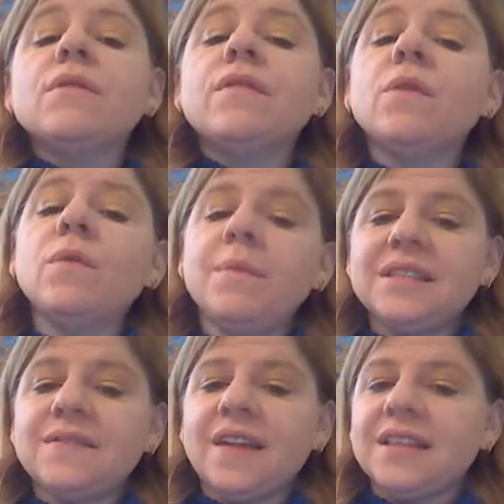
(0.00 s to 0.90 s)
over the
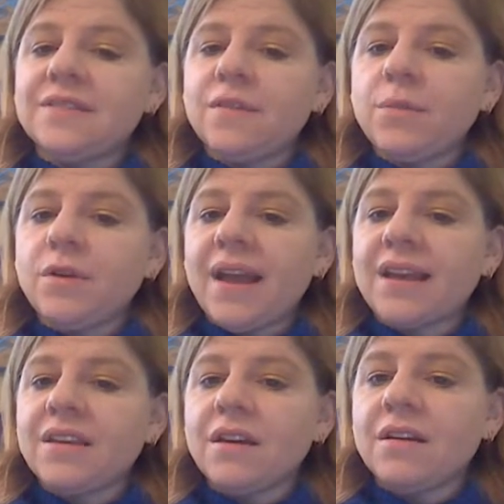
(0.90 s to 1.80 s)
woman's fence from her
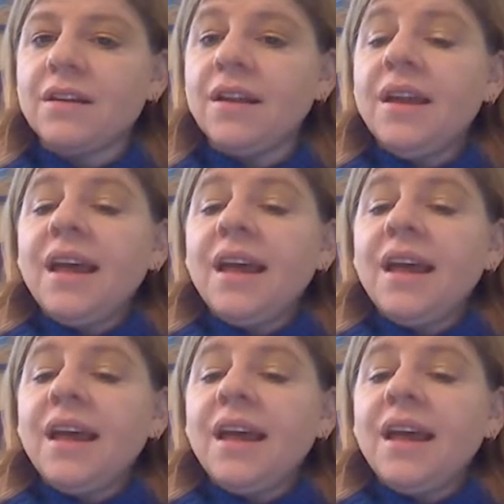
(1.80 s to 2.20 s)
backyard